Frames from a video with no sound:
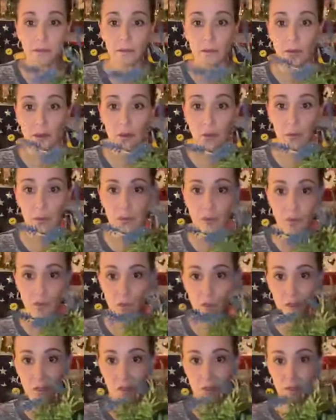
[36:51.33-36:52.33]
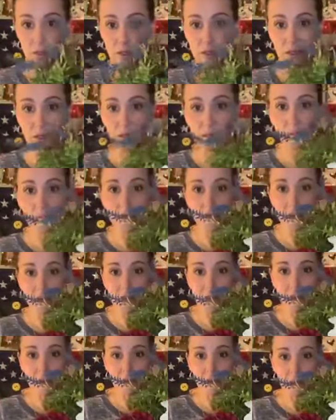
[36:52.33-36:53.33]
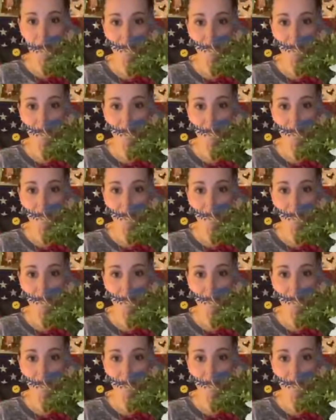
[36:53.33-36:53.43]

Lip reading: I don't know what the trick is there, but so now